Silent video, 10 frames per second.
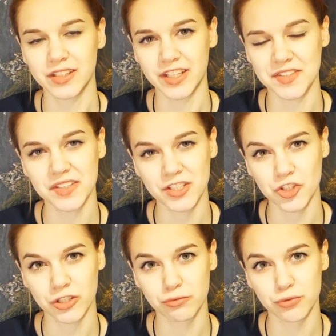in
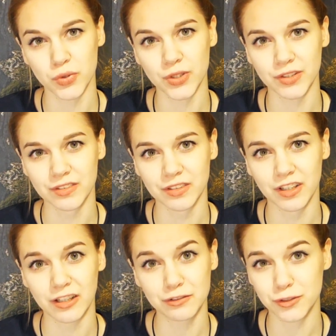isolation for
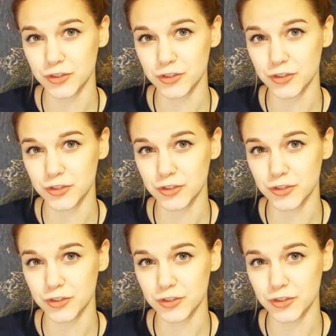a full